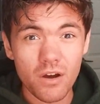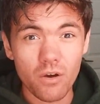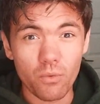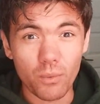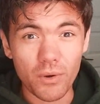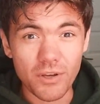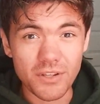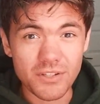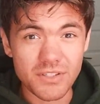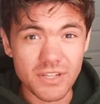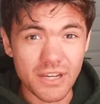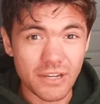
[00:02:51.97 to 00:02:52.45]

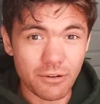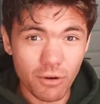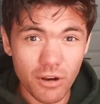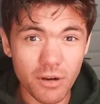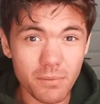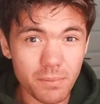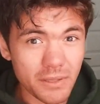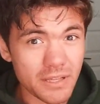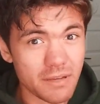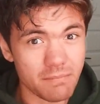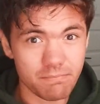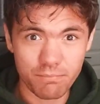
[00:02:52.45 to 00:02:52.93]
was
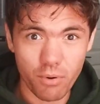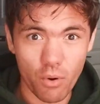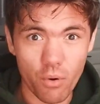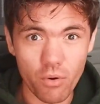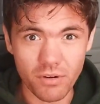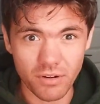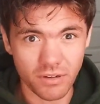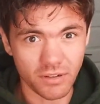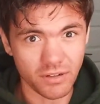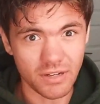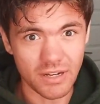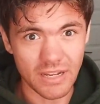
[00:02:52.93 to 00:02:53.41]
incredibly
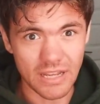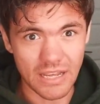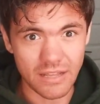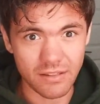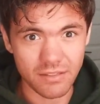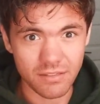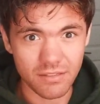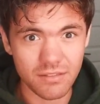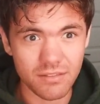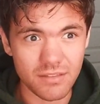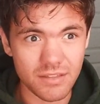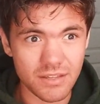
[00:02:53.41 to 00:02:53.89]
important
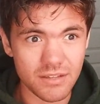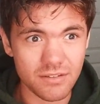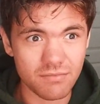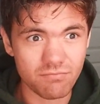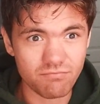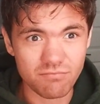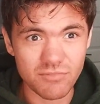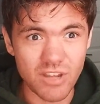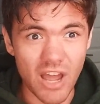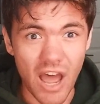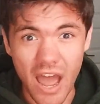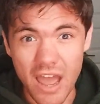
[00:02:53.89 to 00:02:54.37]
in the
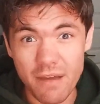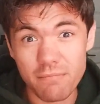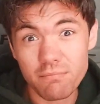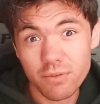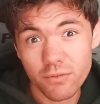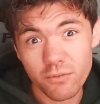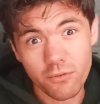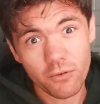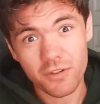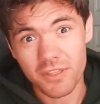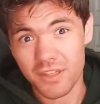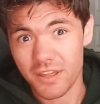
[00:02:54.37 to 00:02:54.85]
time
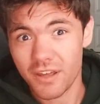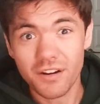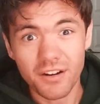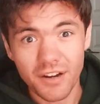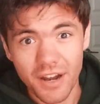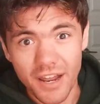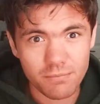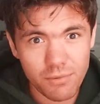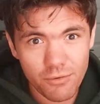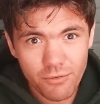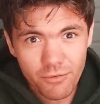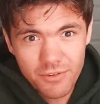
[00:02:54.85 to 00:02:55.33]
before the
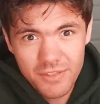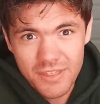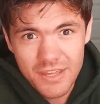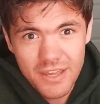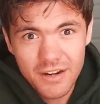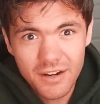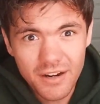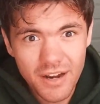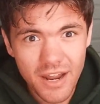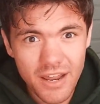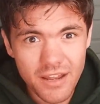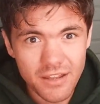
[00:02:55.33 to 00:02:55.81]
internet. Before the
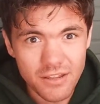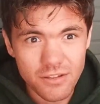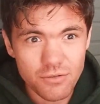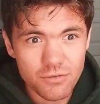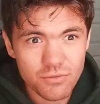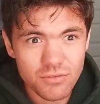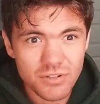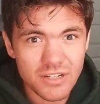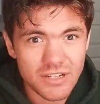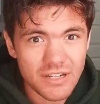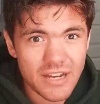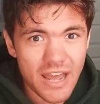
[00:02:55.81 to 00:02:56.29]
internet, you
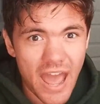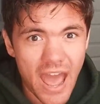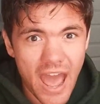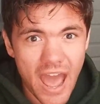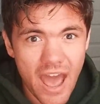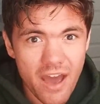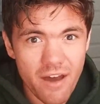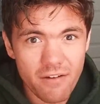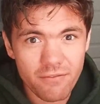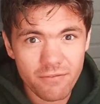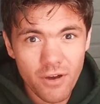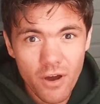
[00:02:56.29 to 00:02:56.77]
didn't
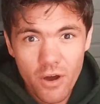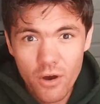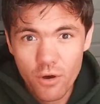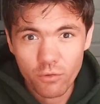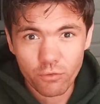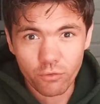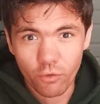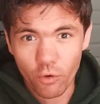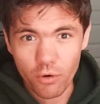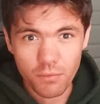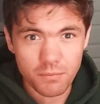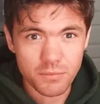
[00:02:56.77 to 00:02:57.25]
have
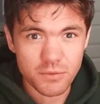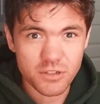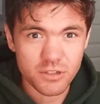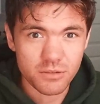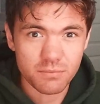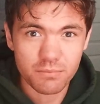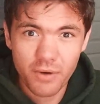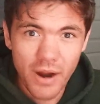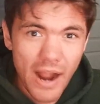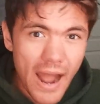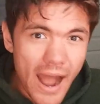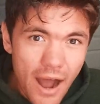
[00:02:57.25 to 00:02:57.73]
forums to
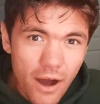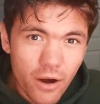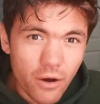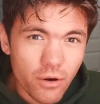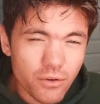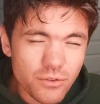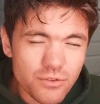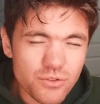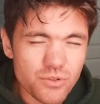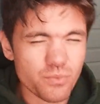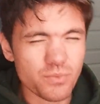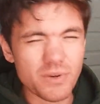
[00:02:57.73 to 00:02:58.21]

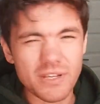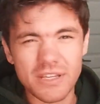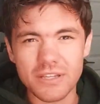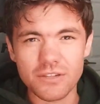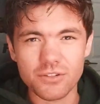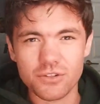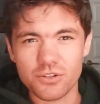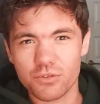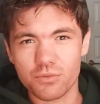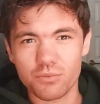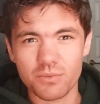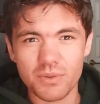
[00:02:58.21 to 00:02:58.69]
browse,
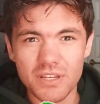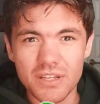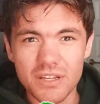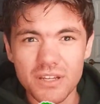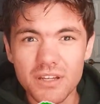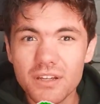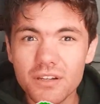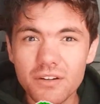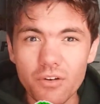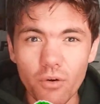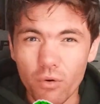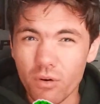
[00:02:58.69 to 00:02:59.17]
wikis to
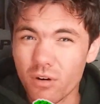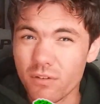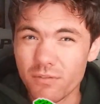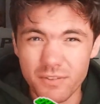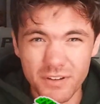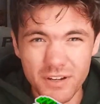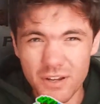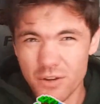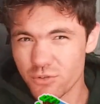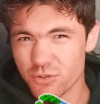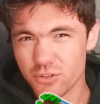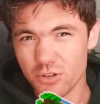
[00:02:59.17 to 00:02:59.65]
read, or
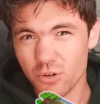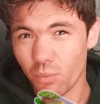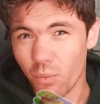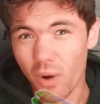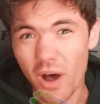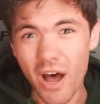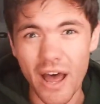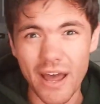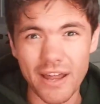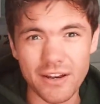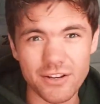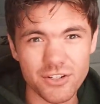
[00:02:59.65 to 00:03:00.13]
videos to
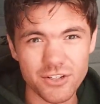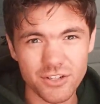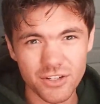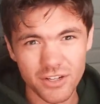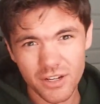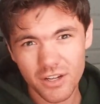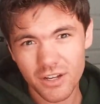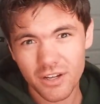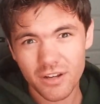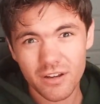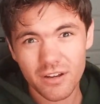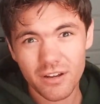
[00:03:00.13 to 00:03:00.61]
watch.
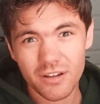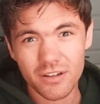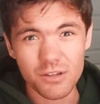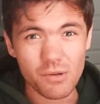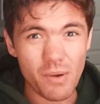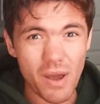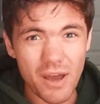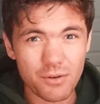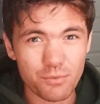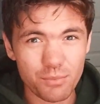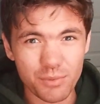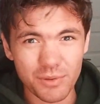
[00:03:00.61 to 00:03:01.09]
You
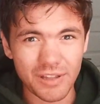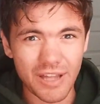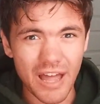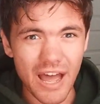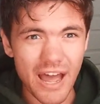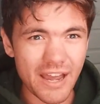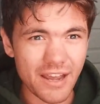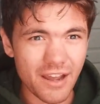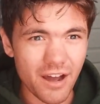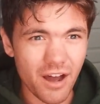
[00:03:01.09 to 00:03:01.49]
had to rely